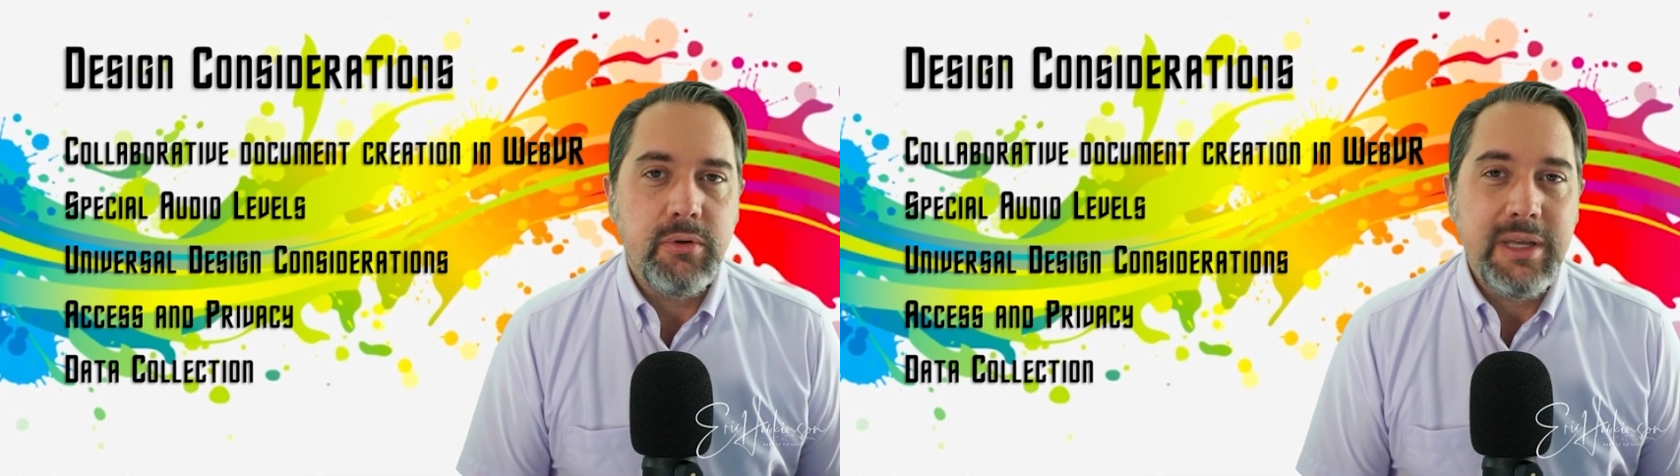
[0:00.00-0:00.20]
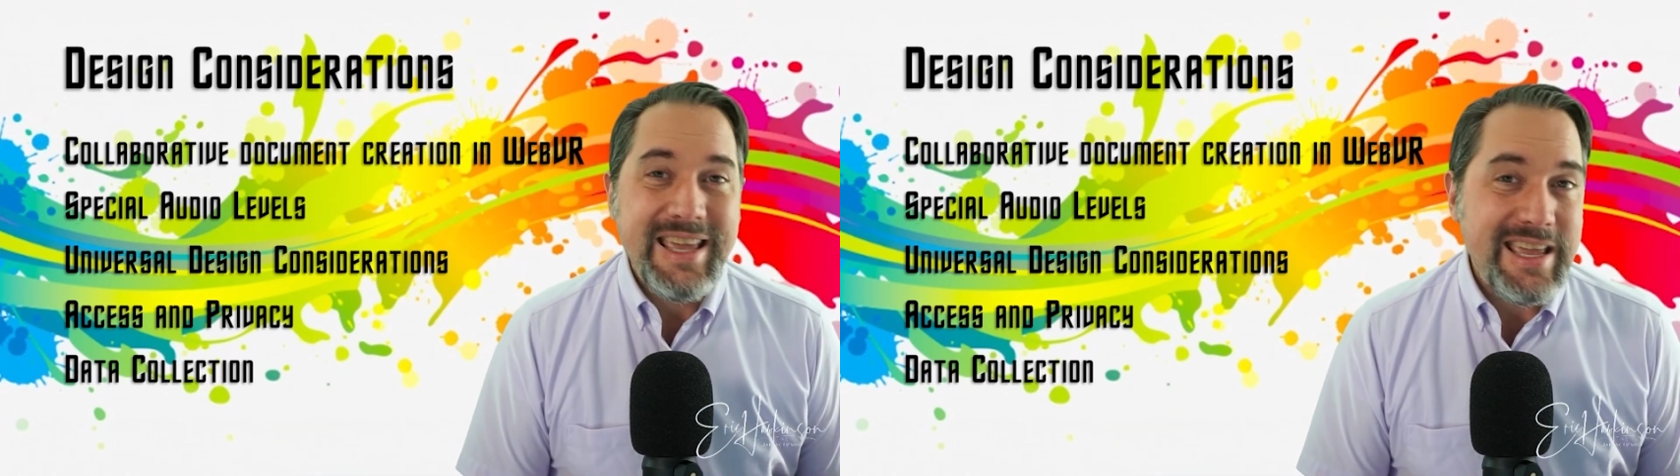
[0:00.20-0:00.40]

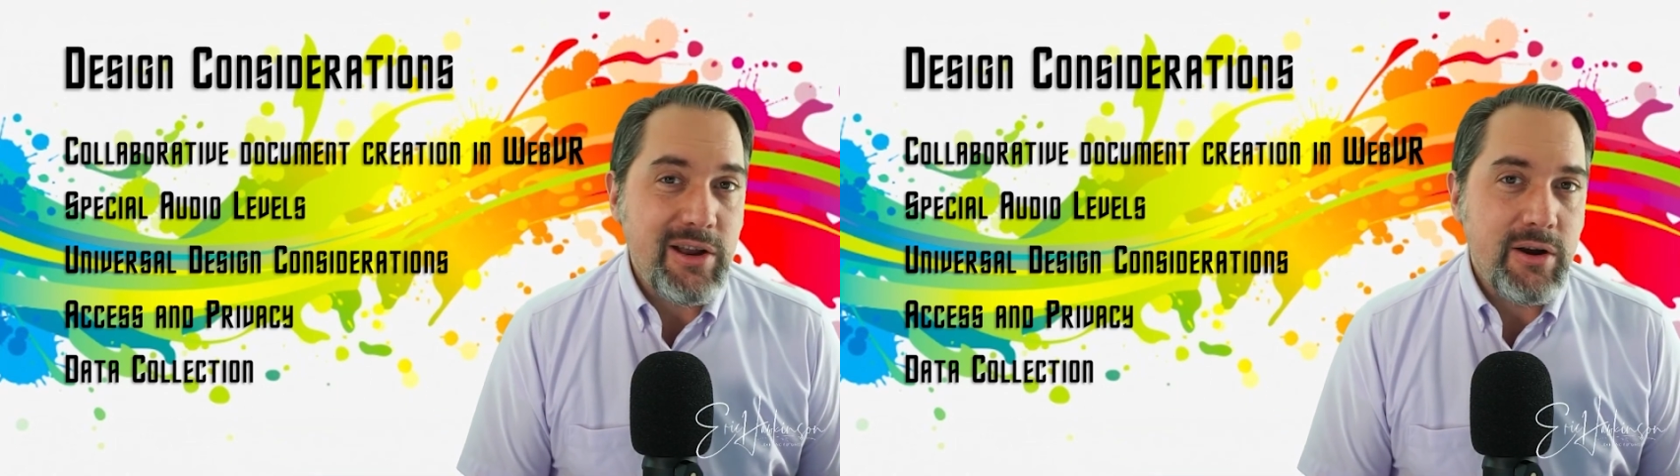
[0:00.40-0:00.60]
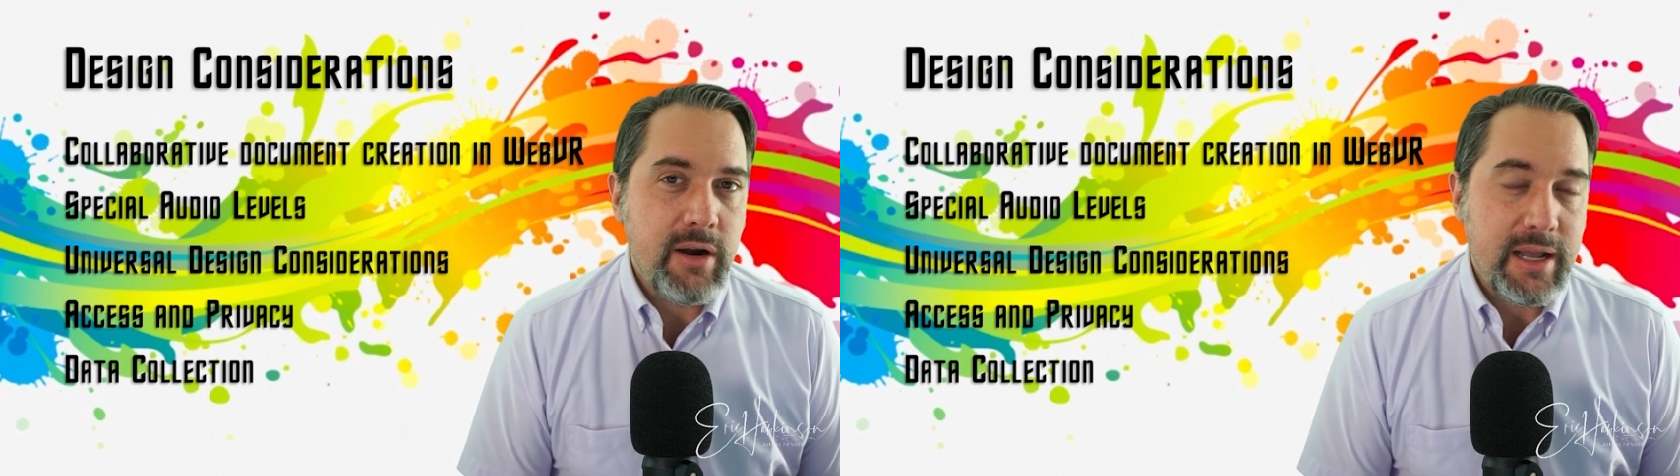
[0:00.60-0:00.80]

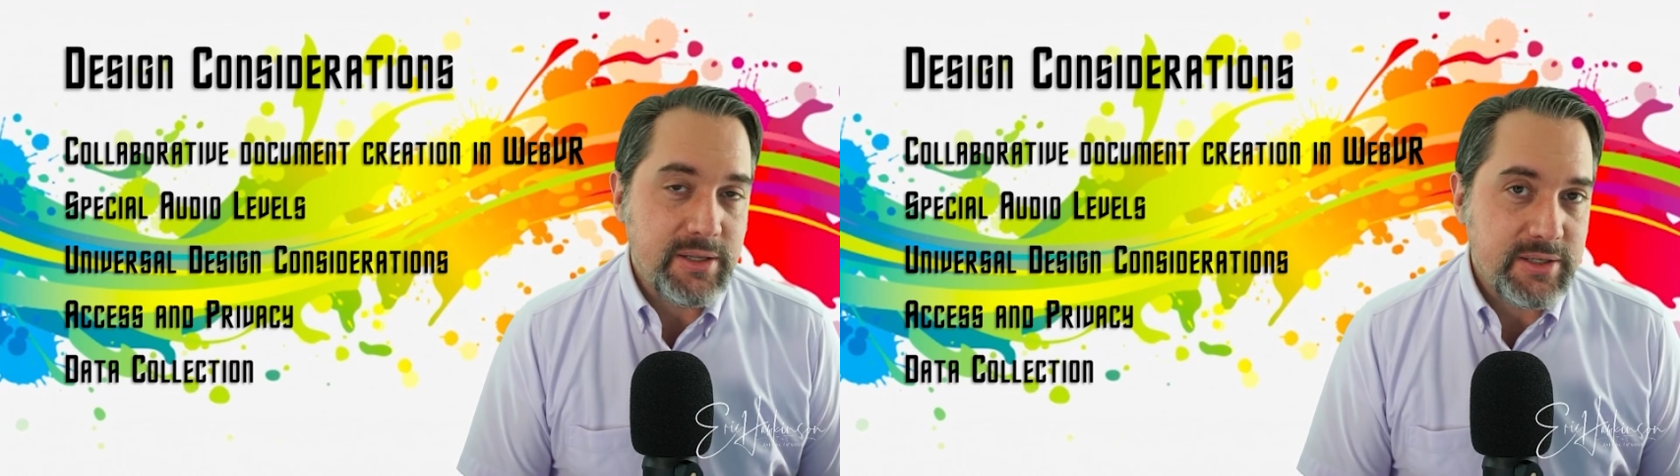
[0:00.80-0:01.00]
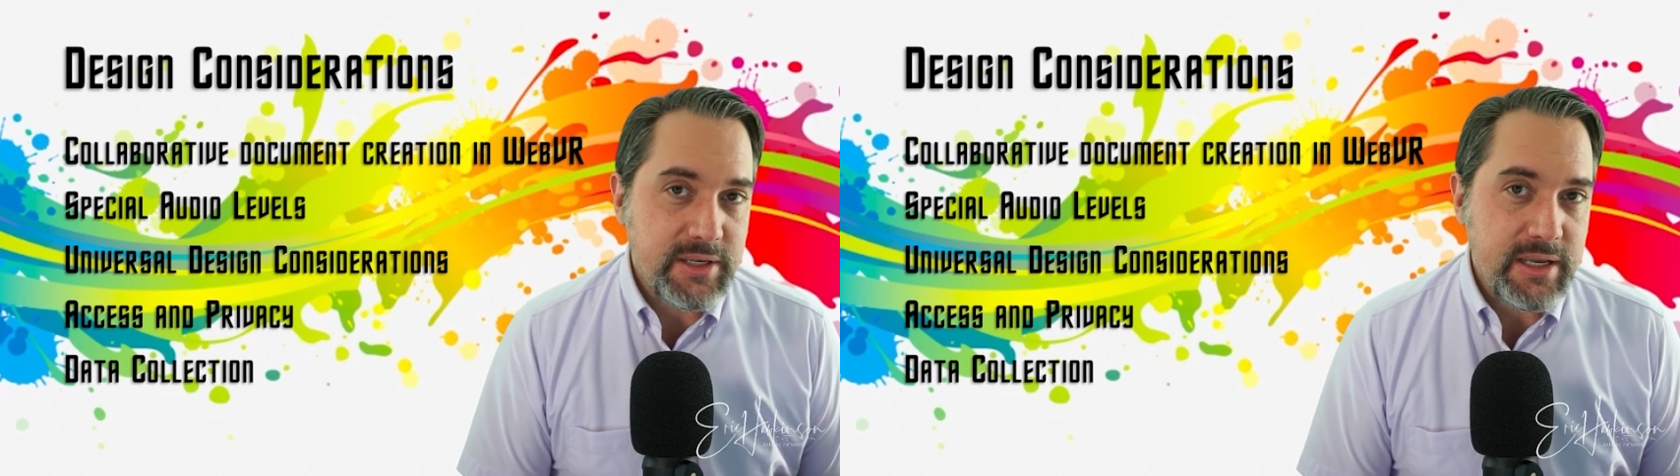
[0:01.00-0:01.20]
hear and
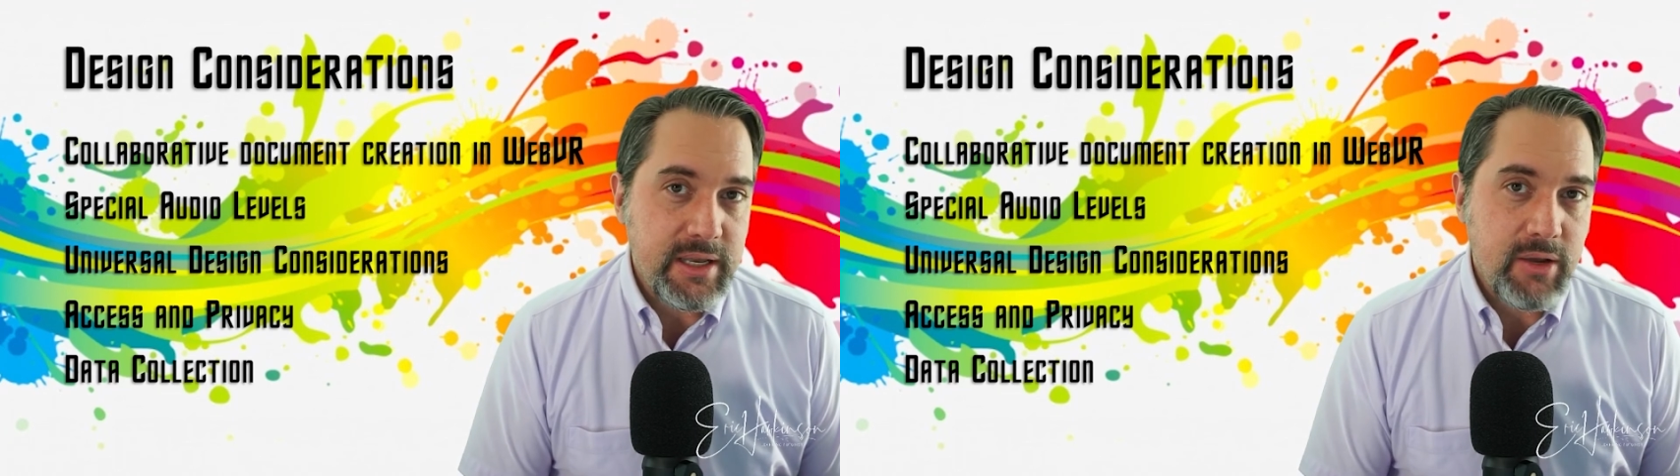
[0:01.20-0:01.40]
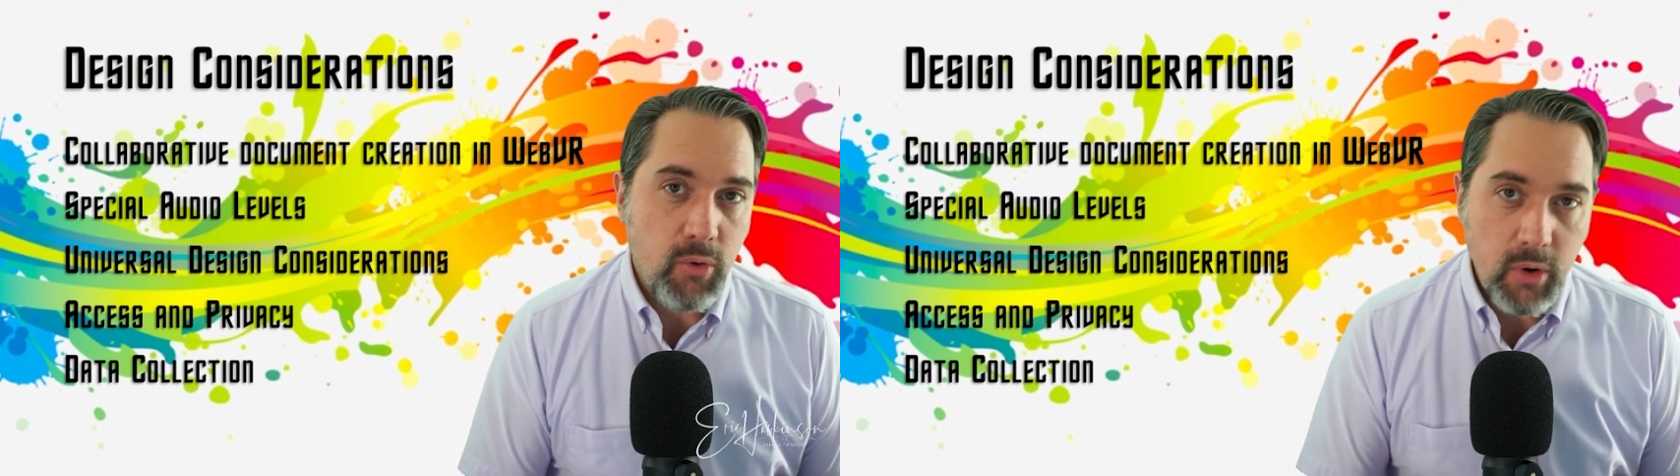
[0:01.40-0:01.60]

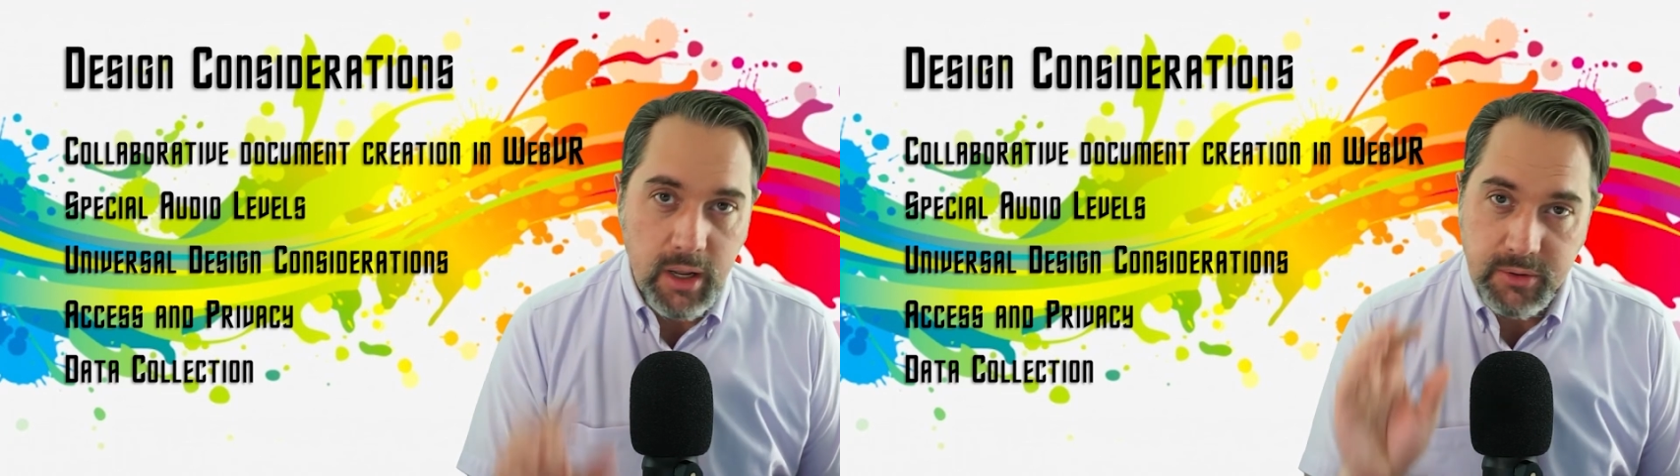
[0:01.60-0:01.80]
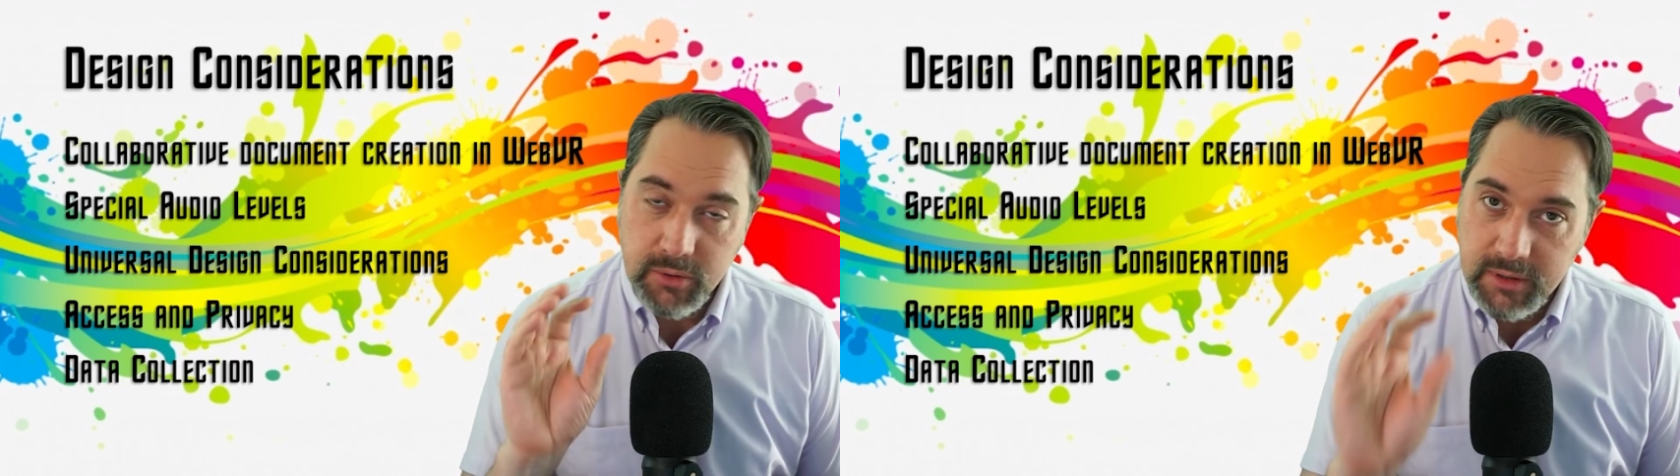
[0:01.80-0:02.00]
see or actually